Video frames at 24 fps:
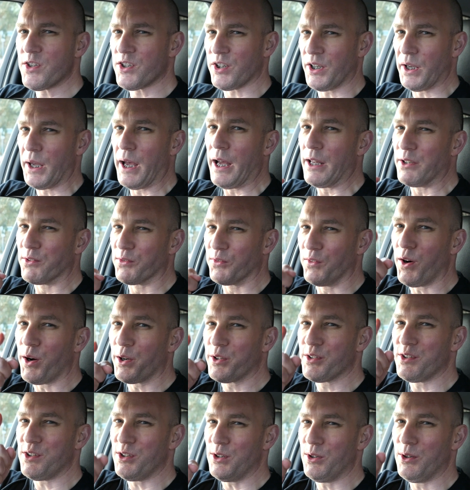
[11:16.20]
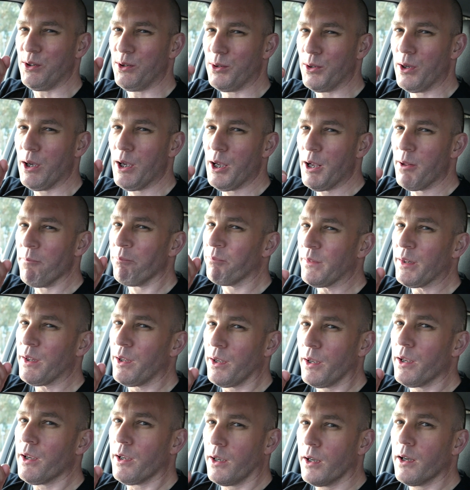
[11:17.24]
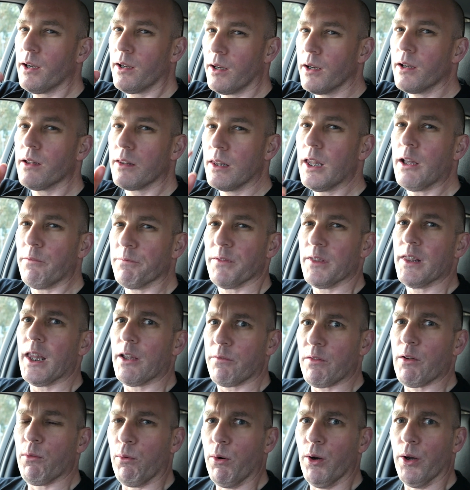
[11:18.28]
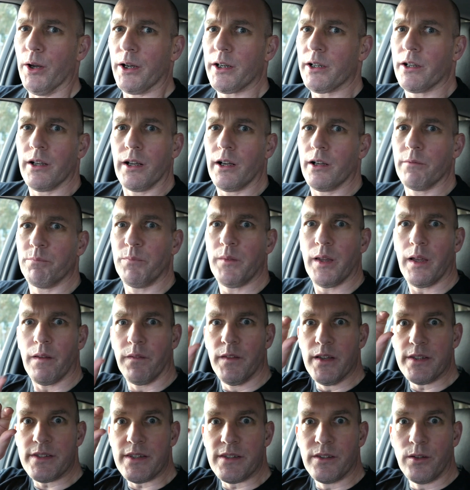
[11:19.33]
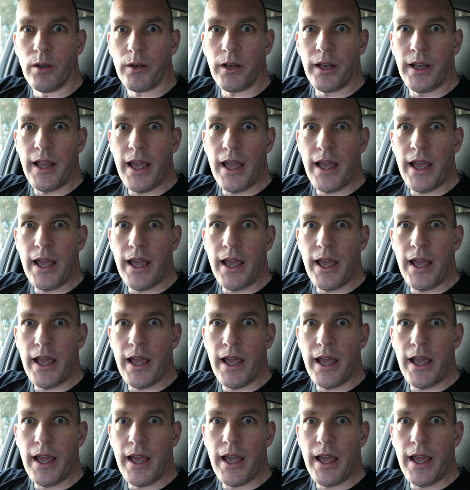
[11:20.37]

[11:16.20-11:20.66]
ChargeFox, you love your work. This is not an